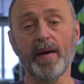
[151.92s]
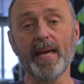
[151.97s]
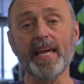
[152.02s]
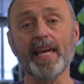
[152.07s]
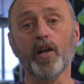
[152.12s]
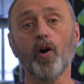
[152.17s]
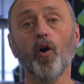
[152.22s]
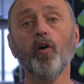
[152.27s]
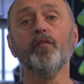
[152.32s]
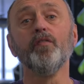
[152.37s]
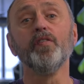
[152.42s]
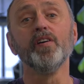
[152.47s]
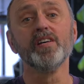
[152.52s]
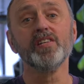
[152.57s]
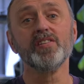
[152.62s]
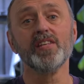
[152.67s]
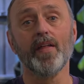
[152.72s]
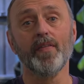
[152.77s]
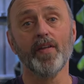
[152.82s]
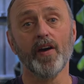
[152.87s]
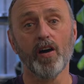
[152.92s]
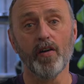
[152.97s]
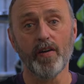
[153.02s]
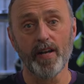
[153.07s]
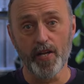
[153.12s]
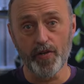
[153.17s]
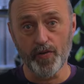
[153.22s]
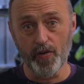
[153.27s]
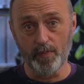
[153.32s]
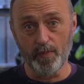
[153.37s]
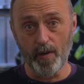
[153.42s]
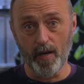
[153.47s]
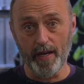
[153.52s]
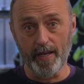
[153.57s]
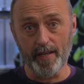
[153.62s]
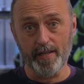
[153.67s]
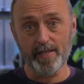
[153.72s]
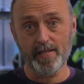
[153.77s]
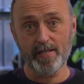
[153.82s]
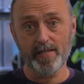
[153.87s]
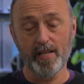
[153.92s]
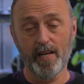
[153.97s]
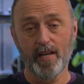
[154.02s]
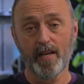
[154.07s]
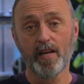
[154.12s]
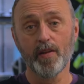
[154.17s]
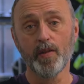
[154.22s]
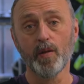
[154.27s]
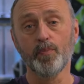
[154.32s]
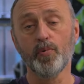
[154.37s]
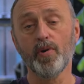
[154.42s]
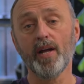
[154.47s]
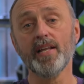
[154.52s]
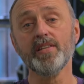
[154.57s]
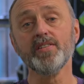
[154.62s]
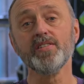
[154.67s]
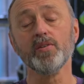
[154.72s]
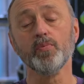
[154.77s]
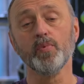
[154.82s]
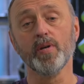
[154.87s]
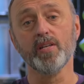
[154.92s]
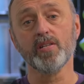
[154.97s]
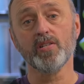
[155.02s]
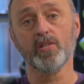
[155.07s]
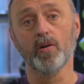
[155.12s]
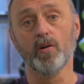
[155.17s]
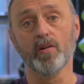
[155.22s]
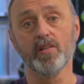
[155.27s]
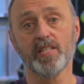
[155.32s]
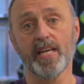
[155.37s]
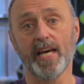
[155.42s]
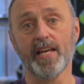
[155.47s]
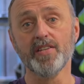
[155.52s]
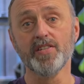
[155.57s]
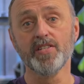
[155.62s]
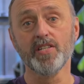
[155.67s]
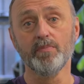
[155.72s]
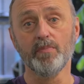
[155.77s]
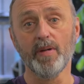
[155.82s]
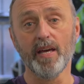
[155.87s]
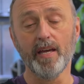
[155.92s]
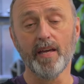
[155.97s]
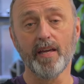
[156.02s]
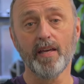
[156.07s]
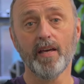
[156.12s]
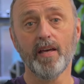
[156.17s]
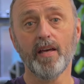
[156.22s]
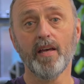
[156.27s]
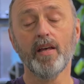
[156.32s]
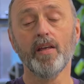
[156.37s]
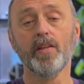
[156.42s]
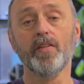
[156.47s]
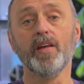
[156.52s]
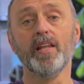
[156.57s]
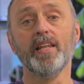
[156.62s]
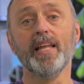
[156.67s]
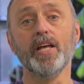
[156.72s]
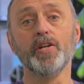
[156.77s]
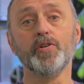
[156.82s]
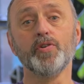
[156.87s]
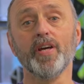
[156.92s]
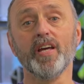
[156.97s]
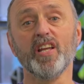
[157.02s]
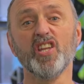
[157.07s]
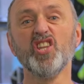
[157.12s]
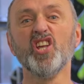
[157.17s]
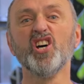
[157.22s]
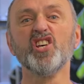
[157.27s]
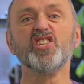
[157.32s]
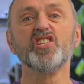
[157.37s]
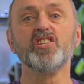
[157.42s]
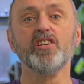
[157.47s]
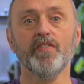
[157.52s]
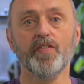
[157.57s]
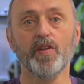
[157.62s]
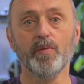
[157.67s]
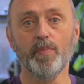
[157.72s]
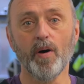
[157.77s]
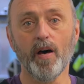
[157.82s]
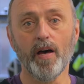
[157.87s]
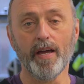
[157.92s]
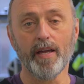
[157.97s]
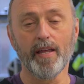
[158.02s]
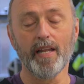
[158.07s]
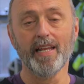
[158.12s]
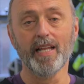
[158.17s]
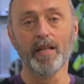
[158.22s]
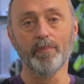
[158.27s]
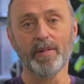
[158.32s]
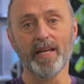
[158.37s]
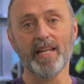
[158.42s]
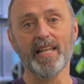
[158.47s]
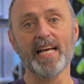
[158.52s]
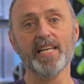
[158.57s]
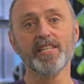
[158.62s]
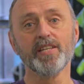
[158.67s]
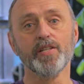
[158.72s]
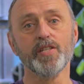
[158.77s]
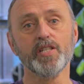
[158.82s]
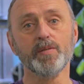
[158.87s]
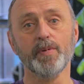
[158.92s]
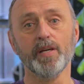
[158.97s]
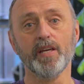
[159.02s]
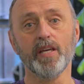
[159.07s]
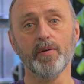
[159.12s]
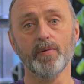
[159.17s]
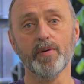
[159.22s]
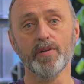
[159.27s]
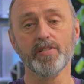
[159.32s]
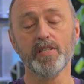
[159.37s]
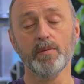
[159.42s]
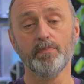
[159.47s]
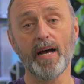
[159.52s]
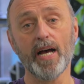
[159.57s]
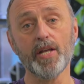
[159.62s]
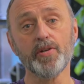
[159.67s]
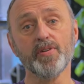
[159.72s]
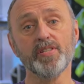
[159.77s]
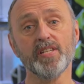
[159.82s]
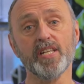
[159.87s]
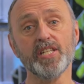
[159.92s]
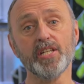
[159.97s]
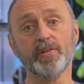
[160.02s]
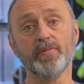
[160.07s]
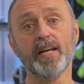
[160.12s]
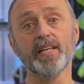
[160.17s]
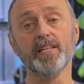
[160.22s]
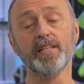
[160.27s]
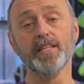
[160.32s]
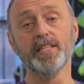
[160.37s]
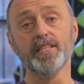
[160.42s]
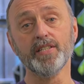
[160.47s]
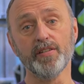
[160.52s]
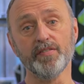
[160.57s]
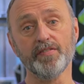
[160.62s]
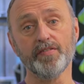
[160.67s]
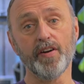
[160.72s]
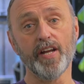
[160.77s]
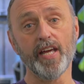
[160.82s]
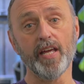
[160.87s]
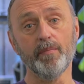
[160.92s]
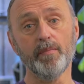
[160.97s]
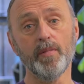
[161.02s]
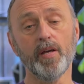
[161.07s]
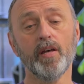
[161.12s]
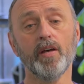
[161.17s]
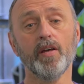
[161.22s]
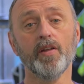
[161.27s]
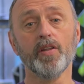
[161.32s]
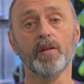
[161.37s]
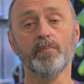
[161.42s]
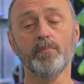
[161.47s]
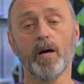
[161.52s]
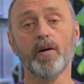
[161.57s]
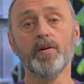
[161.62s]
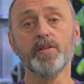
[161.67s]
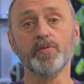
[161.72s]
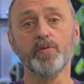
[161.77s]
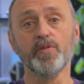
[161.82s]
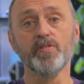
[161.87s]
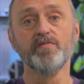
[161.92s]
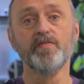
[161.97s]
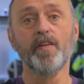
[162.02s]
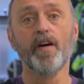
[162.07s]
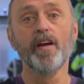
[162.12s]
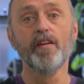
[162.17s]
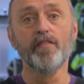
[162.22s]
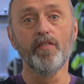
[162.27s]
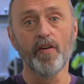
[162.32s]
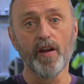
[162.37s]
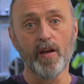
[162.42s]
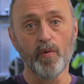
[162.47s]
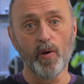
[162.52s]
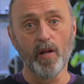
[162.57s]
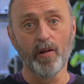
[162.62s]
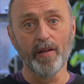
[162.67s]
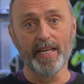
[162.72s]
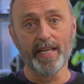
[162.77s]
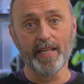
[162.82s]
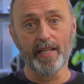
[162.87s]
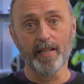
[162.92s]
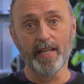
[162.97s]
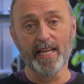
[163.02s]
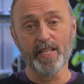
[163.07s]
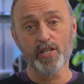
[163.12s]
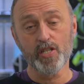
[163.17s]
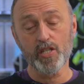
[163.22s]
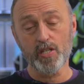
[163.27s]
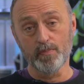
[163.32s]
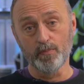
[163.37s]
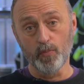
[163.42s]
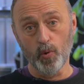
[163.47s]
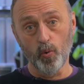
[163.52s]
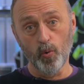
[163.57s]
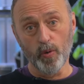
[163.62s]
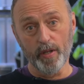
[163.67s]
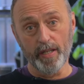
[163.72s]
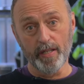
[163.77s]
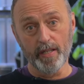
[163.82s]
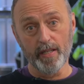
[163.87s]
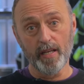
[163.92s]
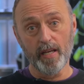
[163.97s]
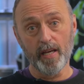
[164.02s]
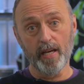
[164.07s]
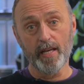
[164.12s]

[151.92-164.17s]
make it obvious that they are electric bikes, and the brands that we stock tend to make the electricness of the bike a little bit less conspicuous. The battery is integrated into the frame, the motor is very, very well hidden and small in